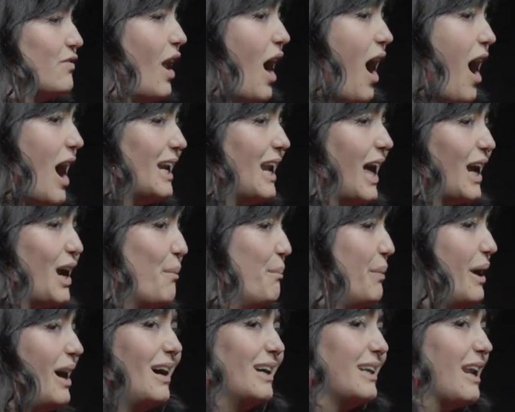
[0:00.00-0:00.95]
fly like a
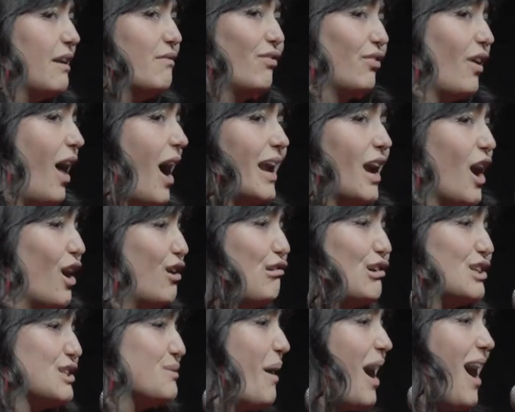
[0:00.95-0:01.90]
bird in flight
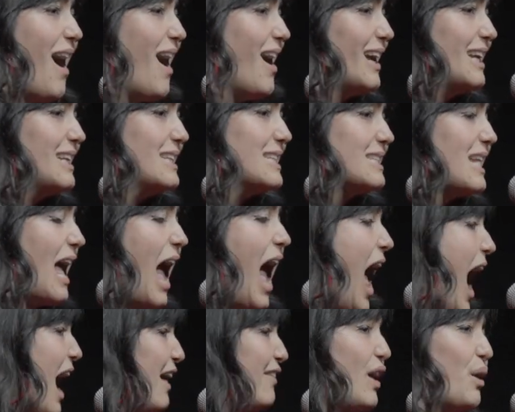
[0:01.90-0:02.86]
across my eyes.
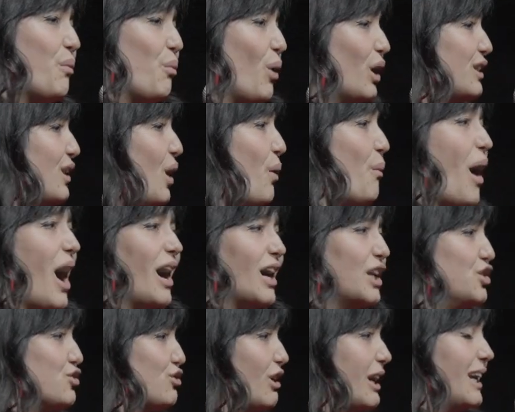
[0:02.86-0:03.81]
And they wonder why I
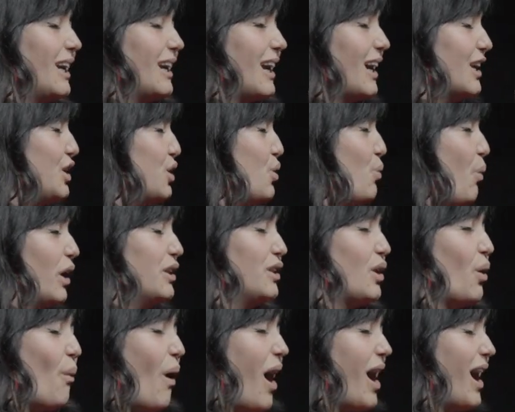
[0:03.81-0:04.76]
drink, and you wonder
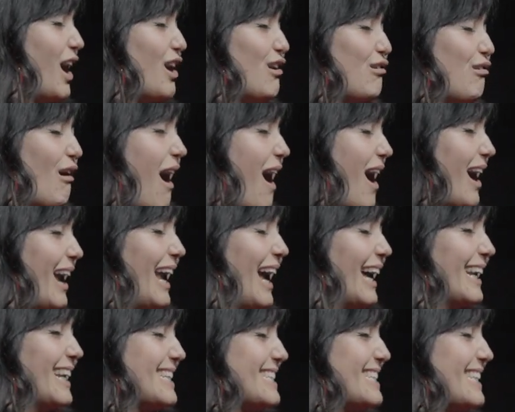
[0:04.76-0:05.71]
why I cry.
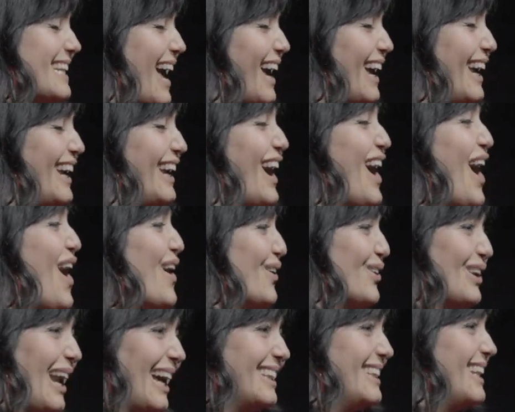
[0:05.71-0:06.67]
And I say,
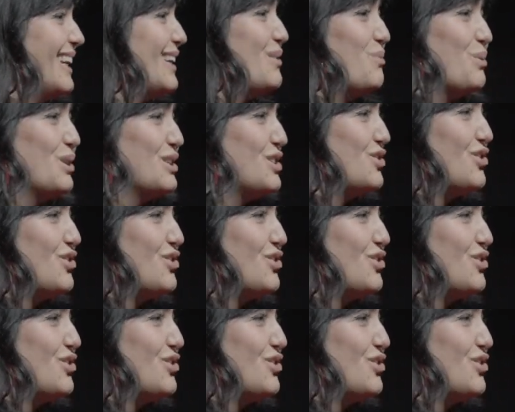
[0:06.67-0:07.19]
all I did was